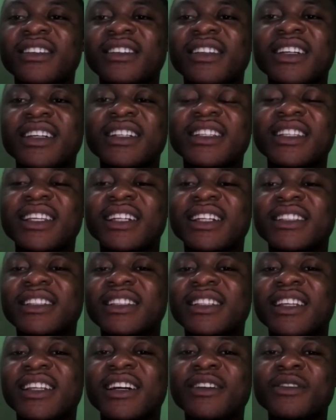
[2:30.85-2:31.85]
there's
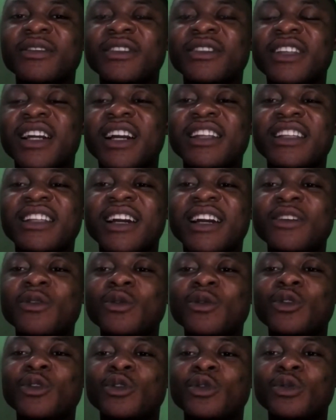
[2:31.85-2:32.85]
nothing that you do
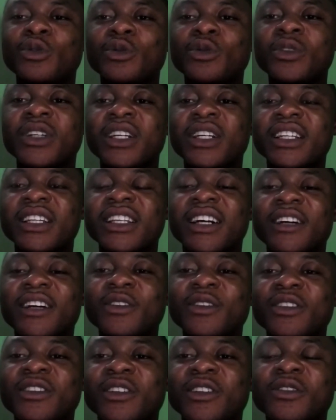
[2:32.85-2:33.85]
that
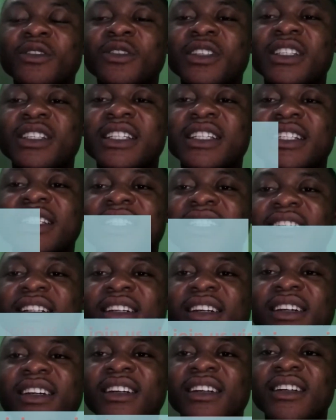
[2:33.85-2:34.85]
you will not succeed.
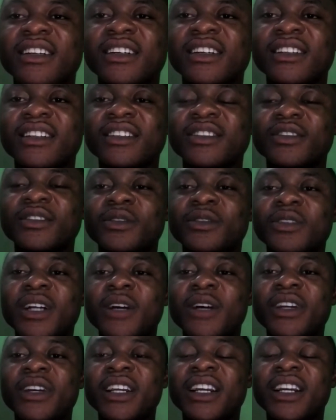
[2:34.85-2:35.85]
So
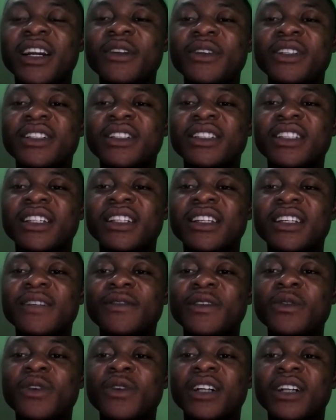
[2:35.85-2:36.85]
I will encourage each and
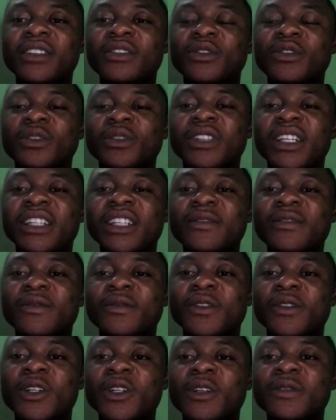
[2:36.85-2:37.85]
everyone to get
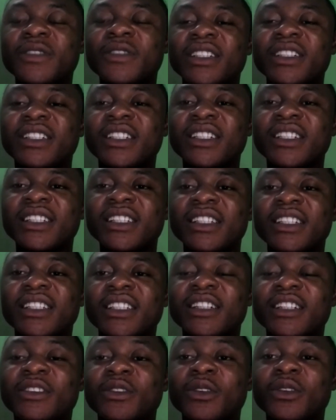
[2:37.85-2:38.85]
involved
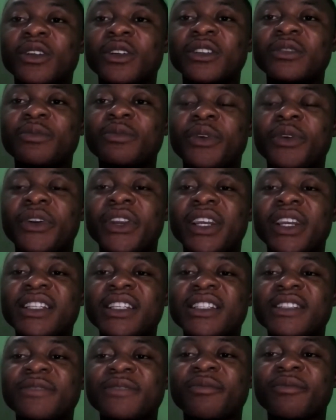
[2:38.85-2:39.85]
in the dawn
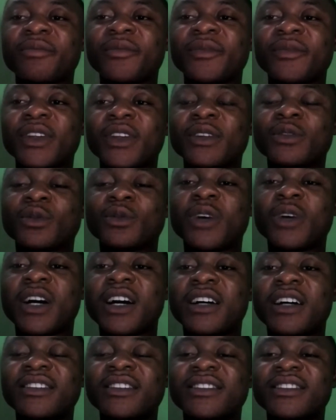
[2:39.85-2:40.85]
prayers.
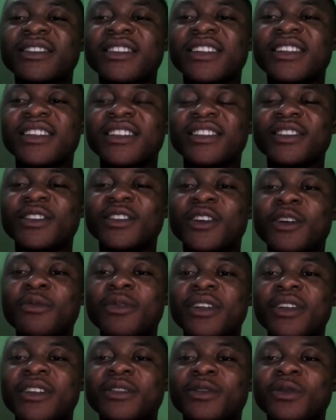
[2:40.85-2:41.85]
SWAL,
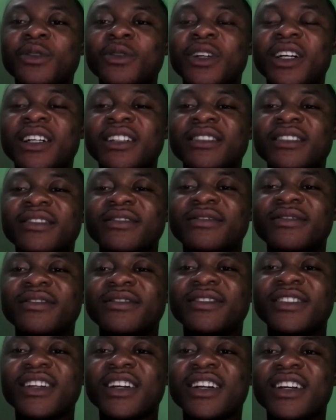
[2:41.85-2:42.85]
God bless SWAL.
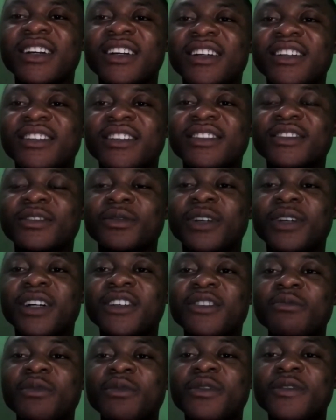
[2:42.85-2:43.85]

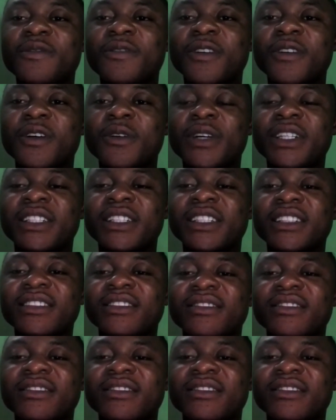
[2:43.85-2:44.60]
SWAL will move forward